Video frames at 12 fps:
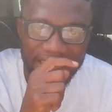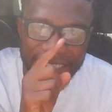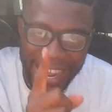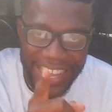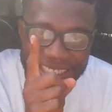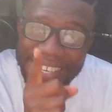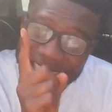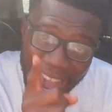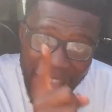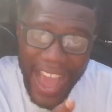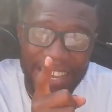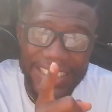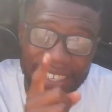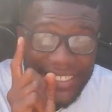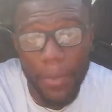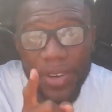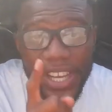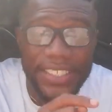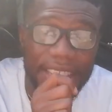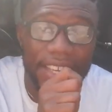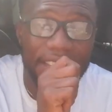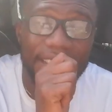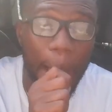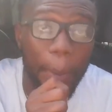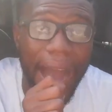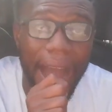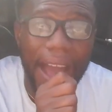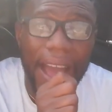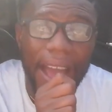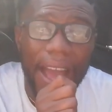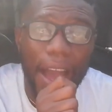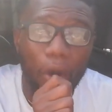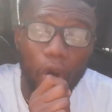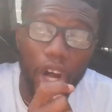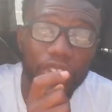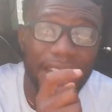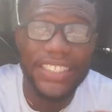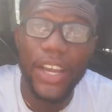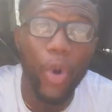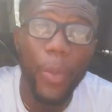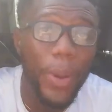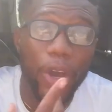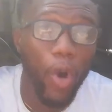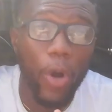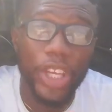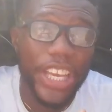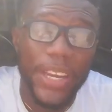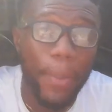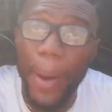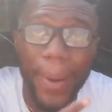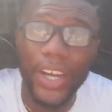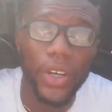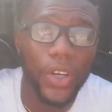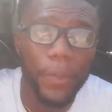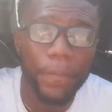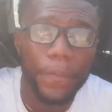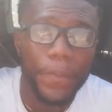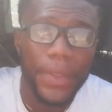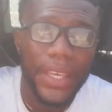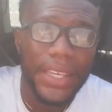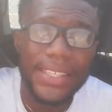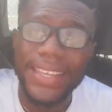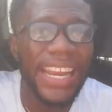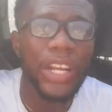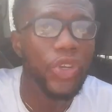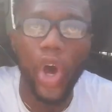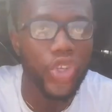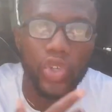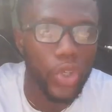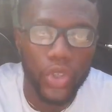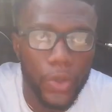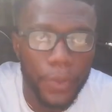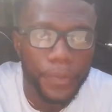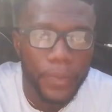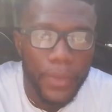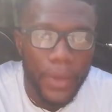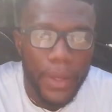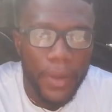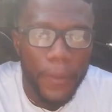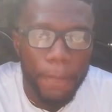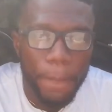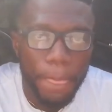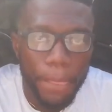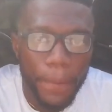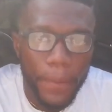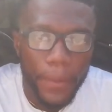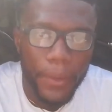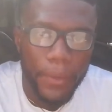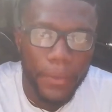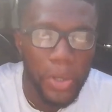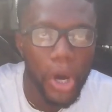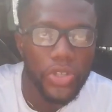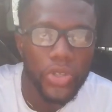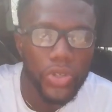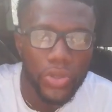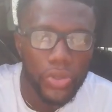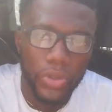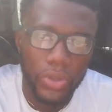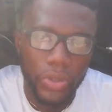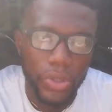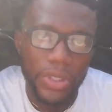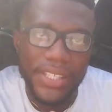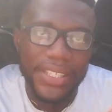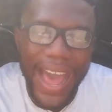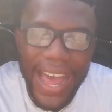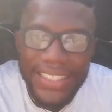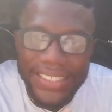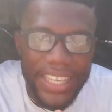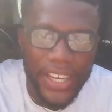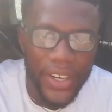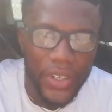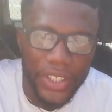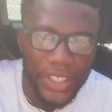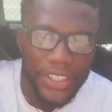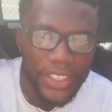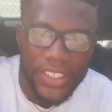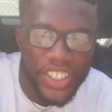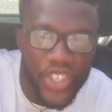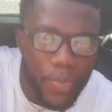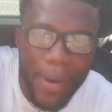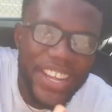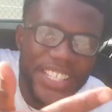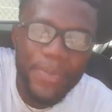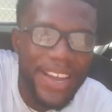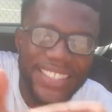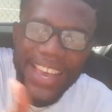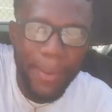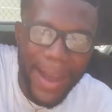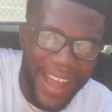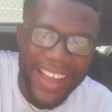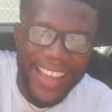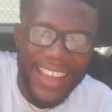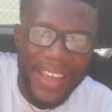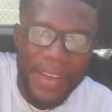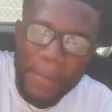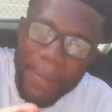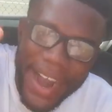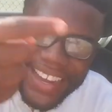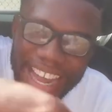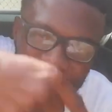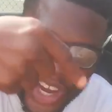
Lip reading: Nasika, ya terminate Kaaba contract will be or ye the man or no. Scan a dozen or do. Yours, sad, you know, new management, Aba. Maka